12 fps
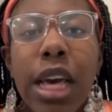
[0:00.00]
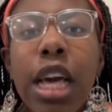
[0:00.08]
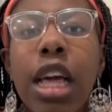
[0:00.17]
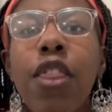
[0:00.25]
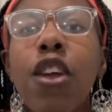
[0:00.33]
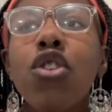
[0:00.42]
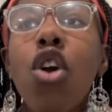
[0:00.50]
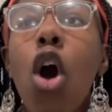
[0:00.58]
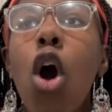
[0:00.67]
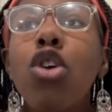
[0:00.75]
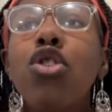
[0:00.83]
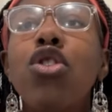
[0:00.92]
These are
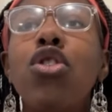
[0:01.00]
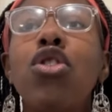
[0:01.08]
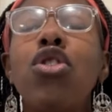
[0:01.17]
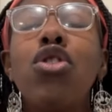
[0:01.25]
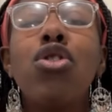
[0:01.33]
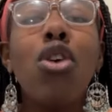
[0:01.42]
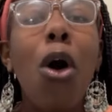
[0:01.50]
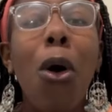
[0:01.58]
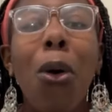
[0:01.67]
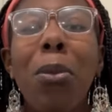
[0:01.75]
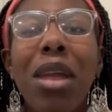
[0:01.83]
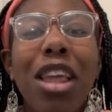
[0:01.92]
all so
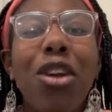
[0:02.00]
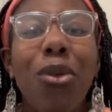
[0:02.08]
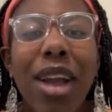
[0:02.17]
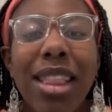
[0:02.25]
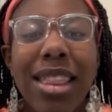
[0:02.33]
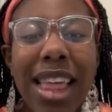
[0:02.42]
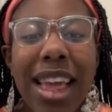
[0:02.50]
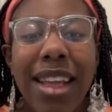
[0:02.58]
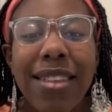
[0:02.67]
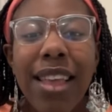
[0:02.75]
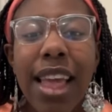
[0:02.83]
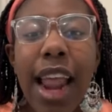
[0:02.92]
many great
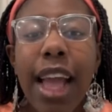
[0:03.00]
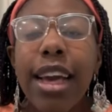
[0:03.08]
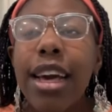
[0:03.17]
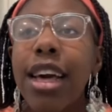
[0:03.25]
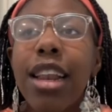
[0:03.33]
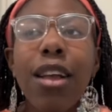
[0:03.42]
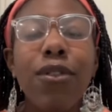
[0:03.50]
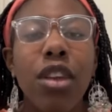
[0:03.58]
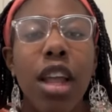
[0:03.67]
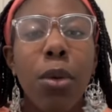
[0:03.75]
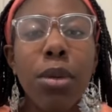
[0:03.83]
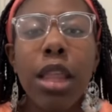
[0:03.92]
things. And I couldn't have
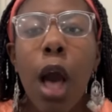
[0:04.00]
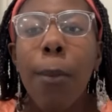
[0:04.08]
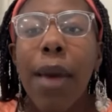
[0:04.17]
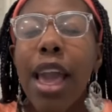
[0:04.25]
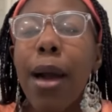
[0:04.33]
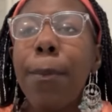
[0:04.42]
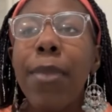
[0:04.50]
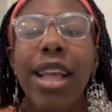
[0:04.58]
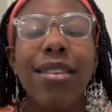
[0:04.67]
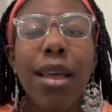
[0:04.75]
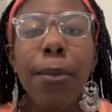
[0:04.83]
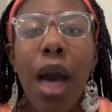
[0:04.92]
done it without my
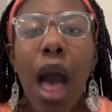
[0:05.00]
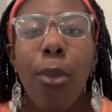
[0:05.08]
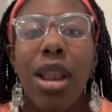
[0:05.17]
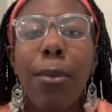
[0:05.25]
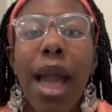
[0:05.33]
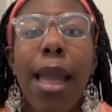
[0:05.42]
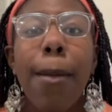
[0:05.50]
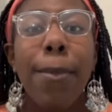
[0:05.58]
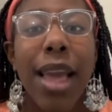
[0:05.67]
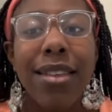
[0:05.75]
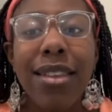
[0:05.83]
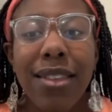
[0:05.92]
amazing mom and my
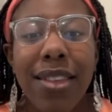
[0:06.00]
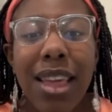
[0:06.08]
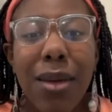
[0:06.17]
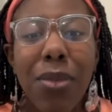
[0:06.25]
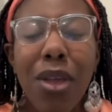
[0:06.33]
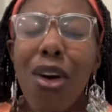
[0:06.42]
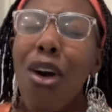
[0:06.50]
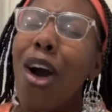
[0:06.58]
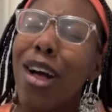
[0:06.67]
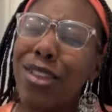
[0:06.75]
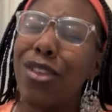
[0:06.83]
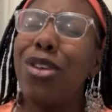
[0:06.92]
amazing team.
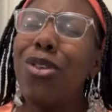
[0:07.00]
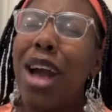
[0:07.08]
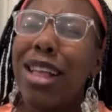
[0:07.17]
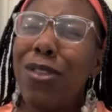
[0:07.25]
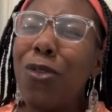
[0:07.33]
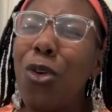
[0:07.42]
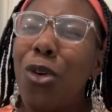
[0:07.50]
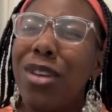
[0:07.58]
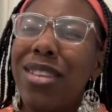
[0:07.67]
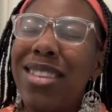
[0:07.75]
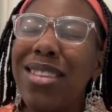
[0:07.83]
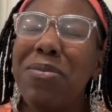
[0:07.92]
Also, you guys, of
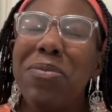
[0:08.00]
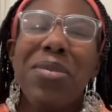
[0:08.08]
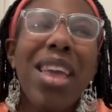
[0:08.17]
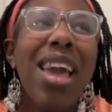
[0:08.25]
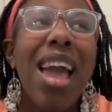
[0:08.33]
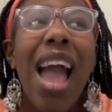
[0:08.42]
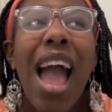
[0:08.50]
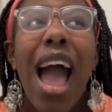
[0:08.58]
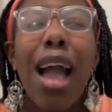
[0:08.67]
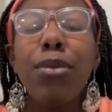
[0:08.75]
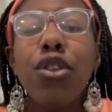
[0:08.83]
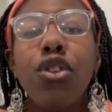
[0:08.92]
course.
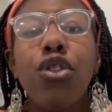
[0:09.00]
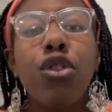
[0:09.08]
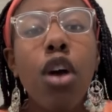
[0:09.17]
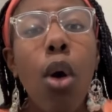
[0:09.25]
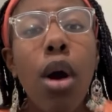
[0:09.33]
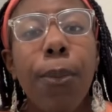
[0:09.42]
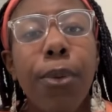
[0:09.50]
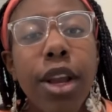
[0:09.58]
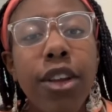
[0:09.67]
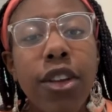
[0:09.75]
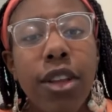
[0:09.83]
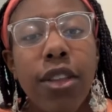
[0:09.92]
I'm just so
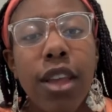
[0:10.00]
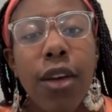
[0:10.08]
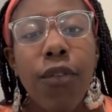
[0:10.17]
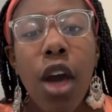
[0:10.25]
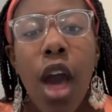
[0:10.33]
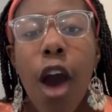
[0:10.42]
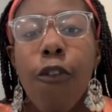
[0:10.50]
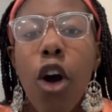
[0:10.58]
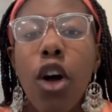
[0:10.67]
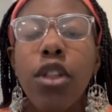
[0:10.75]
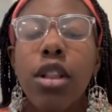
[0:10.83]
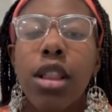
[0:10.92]
appreciative of
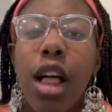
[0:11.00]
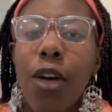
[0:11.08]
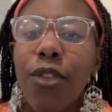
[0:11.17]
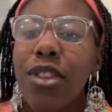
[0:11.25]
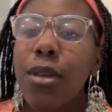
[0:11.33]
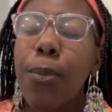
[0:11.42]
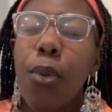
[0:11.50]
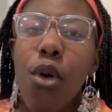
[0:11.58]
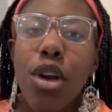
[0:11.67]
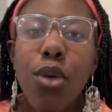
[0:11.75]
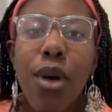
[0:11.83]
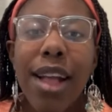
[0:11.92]
all the love and support
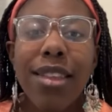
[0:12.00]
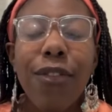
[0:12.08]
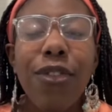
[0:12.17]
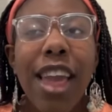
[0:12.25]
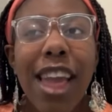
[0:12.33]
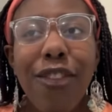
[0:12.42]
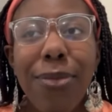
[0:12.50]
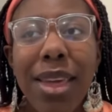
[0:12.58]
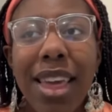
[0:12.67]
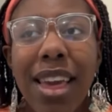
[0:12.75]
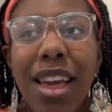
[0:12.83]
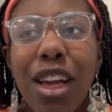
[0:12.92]
you guys have gave
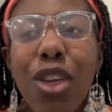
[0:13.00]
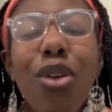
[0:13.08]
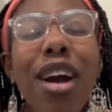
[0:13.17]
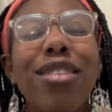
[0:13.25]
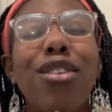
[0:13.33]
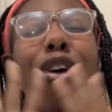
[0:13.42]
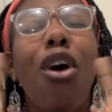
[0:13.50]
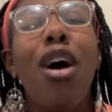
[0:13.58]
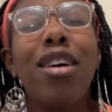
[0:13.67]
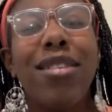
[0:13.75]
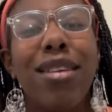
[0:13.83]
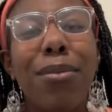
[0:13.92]
me. You guys are
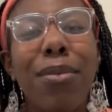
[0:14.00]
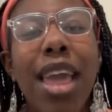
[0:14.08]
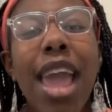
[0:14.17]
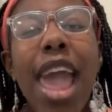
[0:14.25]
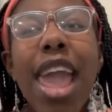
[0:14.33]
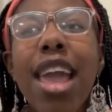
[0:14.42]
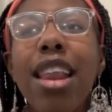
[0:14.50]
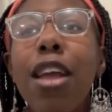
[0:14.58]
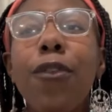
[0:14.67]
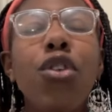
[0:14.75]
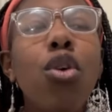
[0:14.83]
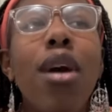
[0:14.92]
awesome. And
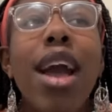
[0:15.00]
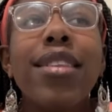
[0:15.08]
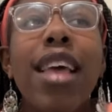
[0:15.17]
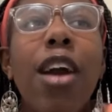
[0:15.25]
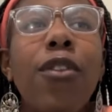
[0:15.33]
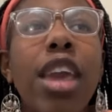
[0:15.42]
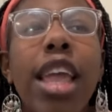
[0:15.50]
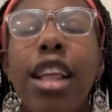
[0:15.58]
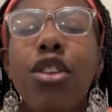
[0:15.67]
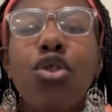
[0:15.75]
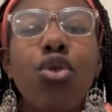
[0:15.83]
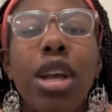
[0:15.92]
if you guys have any
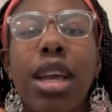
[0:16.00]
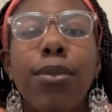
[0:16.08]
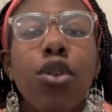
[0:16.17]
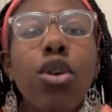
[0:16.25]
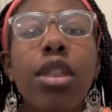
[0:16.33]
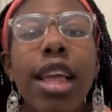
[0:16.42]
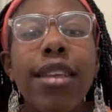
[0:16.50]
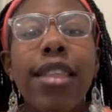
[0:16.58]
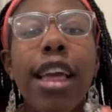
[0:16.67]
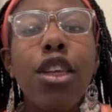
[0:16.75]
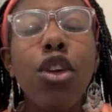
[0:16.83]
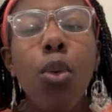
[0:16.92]
dreams or things
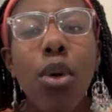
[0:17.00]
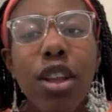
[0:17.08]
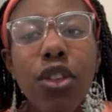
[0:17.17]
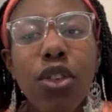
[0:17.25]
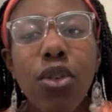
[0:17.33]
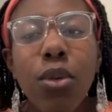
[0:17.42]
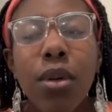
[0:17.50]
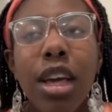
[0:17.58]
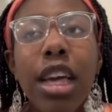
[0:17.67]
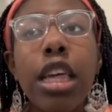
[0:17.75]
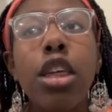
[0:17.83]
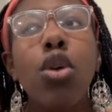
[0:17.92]
that you want to do,
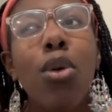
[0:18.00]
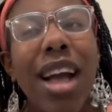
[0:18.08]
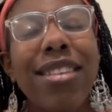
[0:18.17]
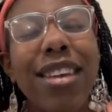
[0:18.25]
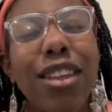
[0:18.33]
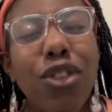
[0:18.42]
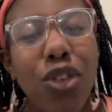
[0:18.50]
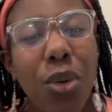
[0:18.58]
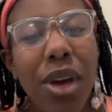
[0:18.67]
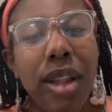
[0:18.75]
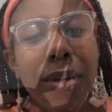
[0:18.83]
you guys can do it.